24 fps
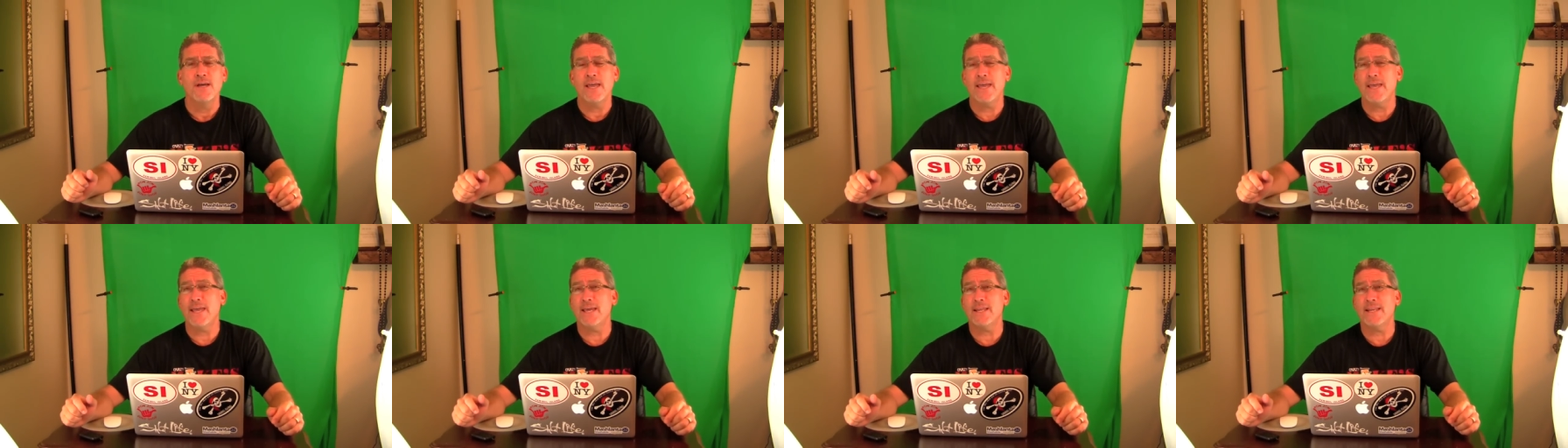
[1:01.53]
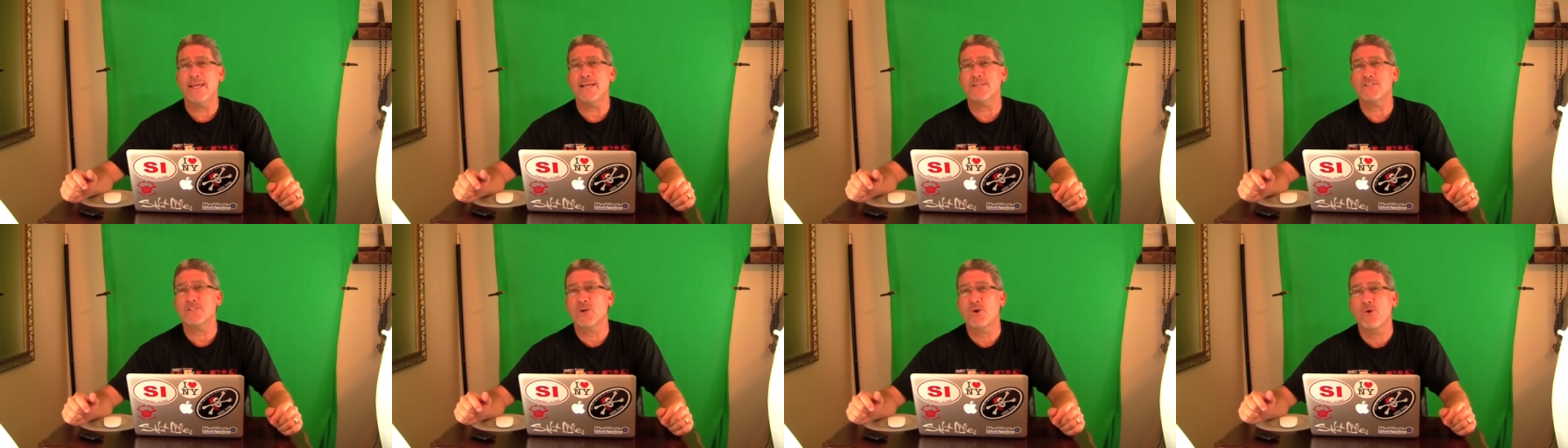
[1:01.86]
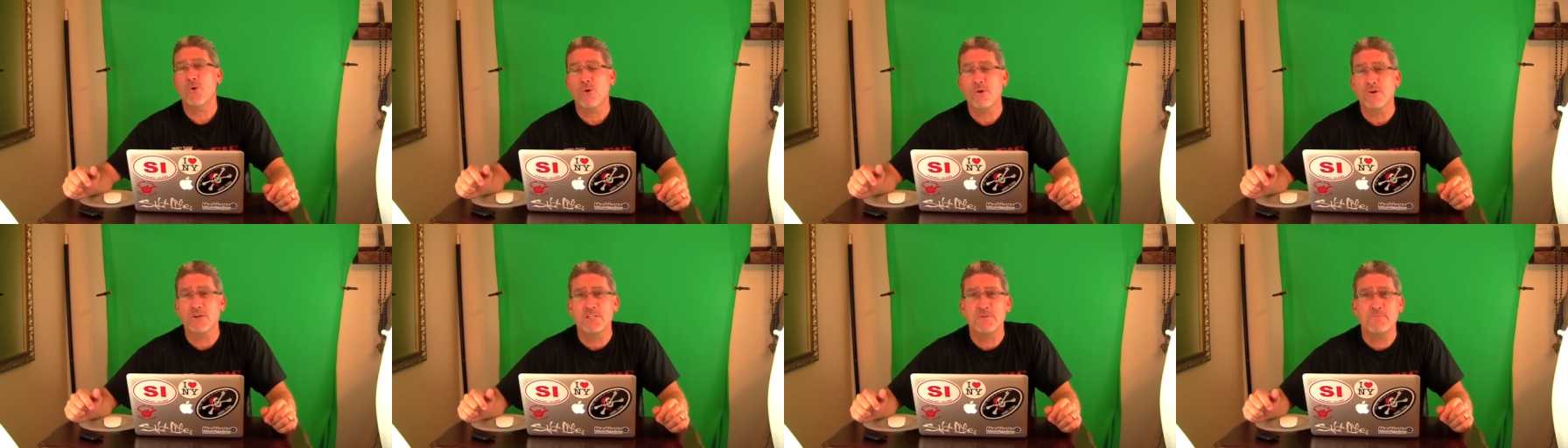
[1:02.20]
and has a
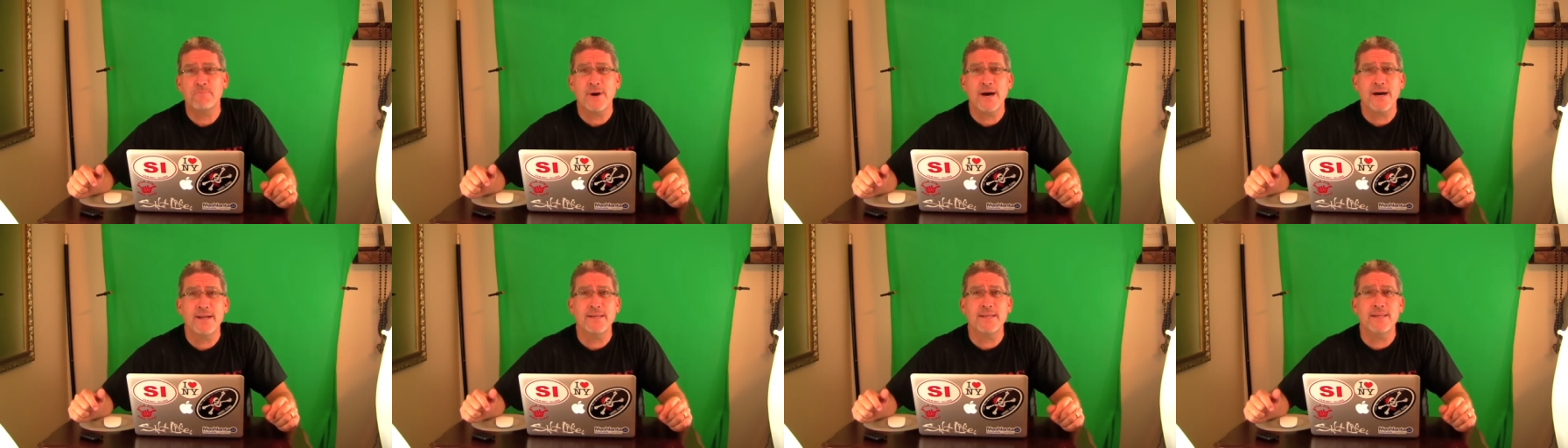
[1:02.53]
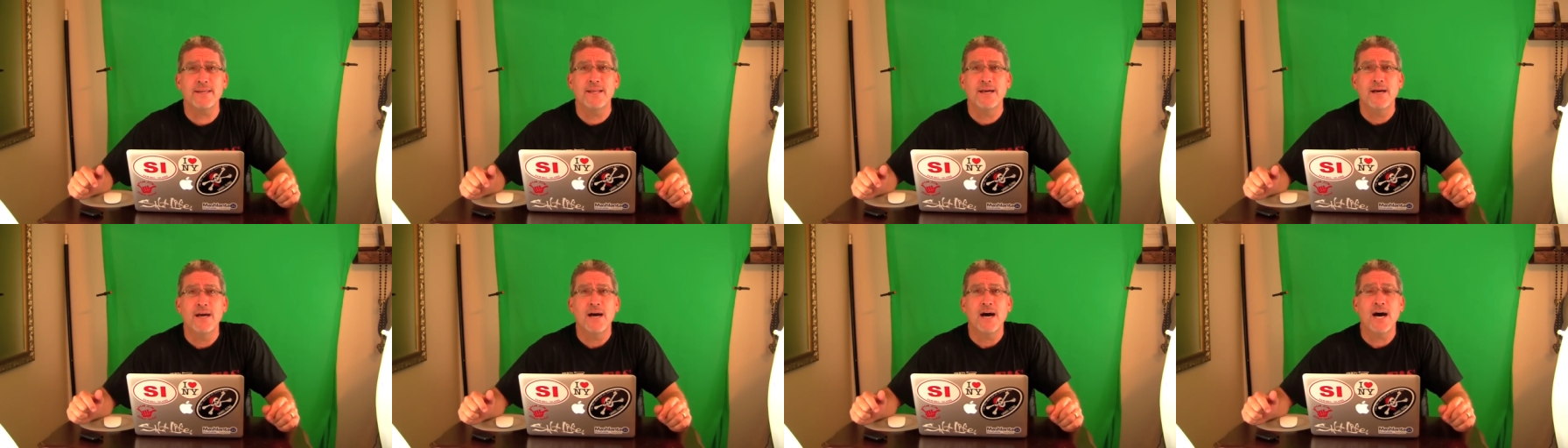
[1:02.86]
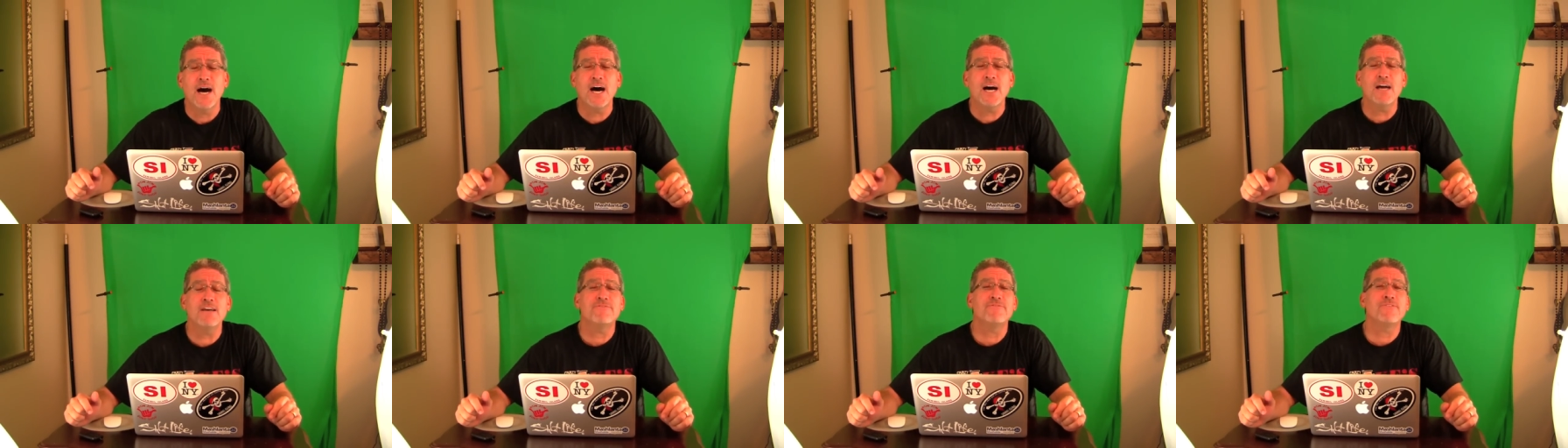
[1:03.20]
corresponding
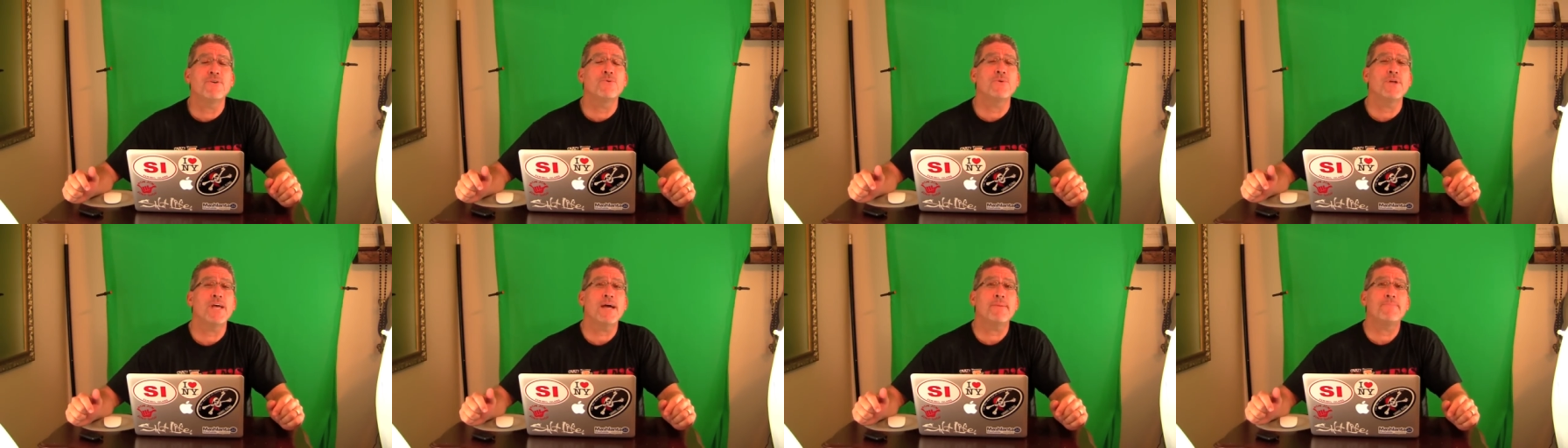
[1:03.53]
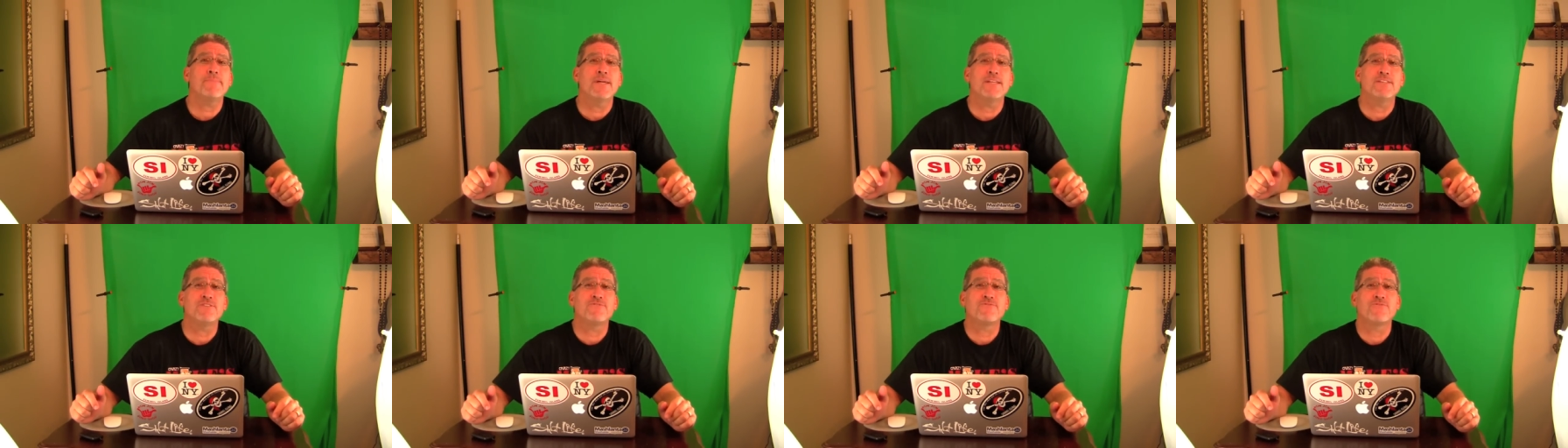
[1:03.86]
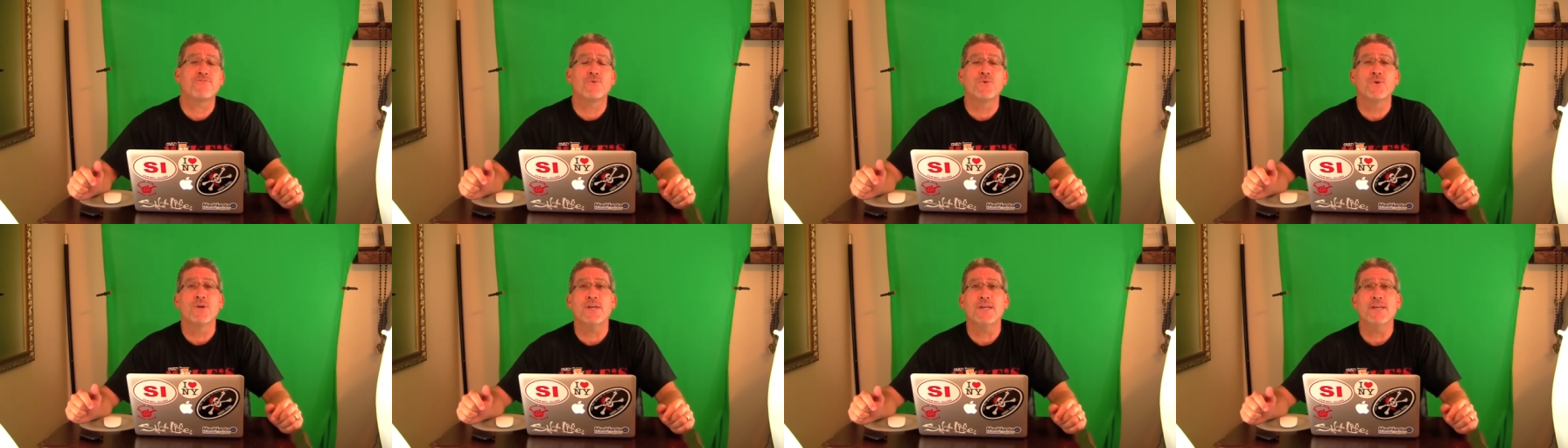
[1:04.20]
iPhone app that's
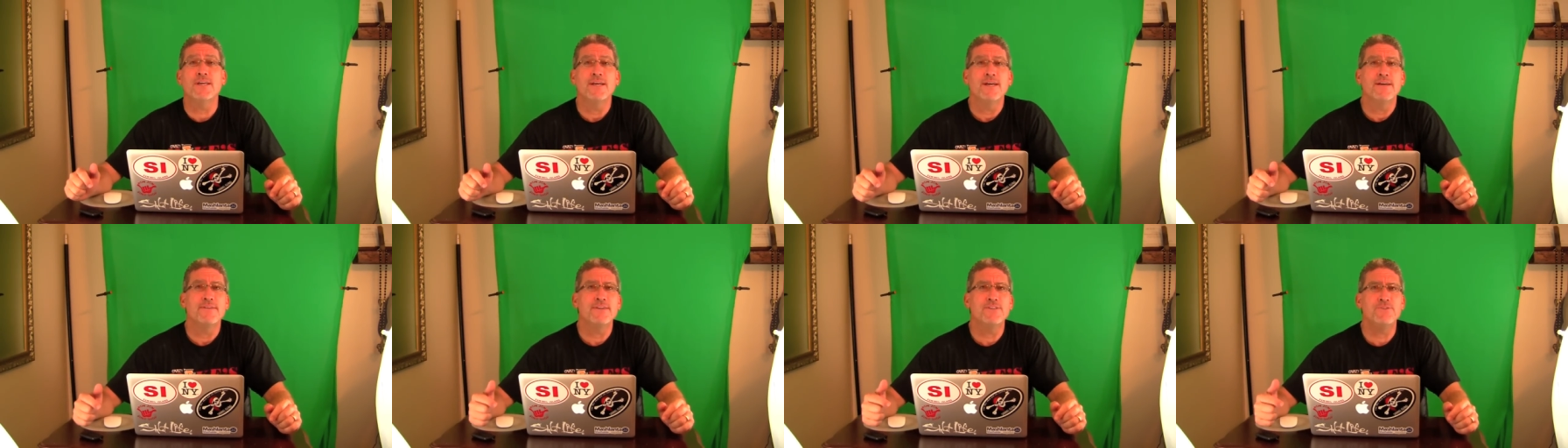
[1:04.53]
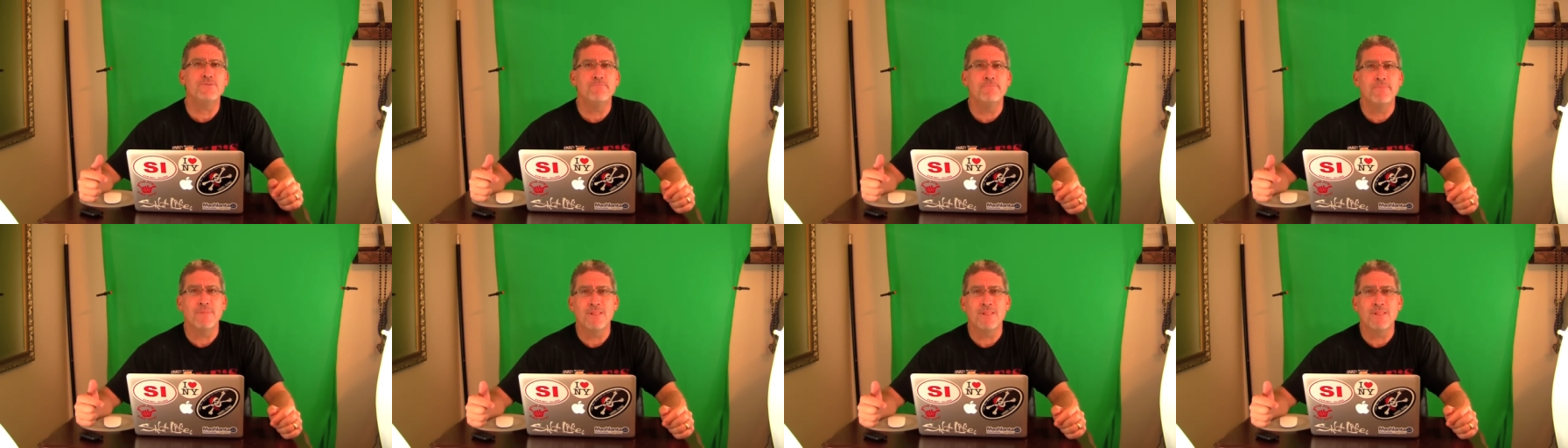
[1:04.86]
free that